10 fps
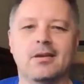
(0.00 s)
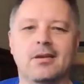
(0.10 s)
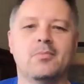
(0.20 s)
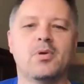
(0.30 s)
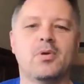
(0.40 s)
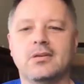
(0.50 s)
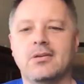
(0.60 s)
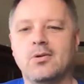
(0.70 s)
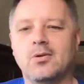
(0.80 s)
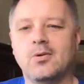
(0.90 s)
person
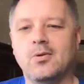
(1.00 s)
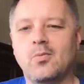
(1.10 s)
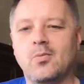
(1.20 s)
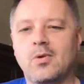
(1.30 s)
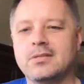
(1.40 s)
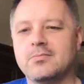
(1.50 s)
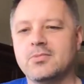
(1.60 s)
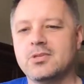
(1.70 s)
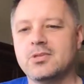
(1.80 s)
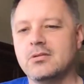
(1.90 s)
who won some
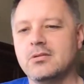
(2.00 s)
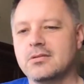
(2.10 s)
shoes?